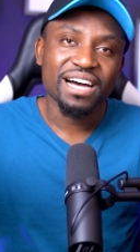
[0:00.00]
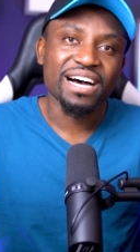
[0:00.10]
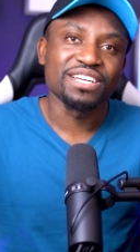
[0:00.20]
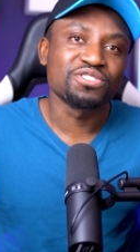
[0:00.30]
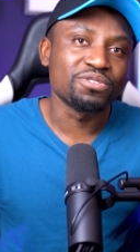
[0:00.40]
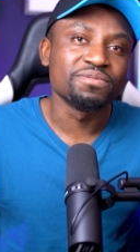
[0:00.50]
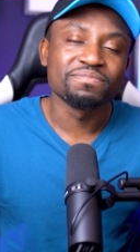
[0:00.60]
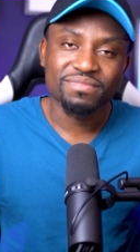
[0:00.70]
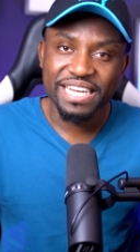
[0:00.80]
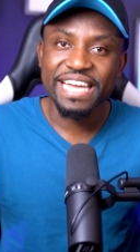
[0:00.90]
Uh, so
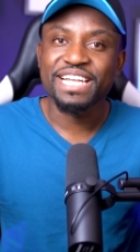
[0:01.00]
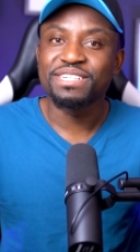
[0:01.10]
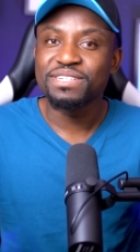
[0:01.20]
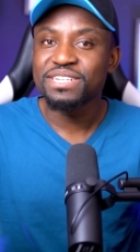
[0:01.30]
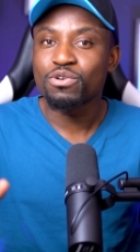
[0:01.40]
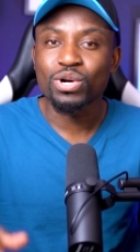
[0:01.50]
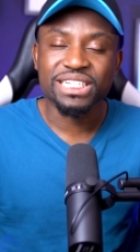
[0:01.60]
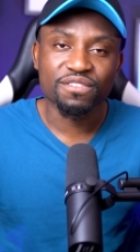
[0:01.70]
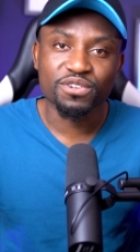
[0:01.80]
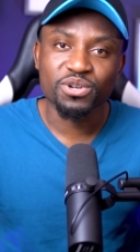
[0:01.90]
again, Watch
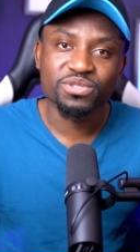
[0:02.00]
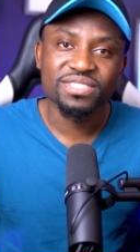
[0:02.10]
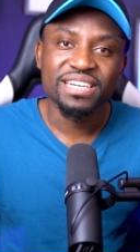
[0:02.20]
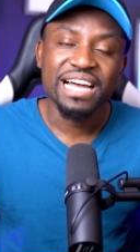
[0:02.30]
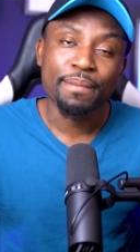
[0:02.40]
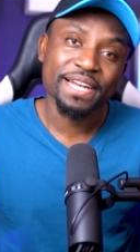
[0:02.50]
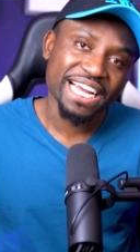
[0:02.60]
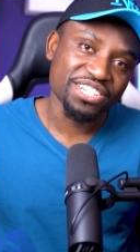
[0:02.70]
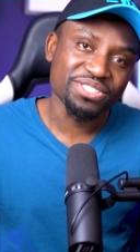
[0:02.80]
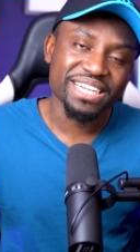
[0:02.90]
out for those. I'm going to catch you in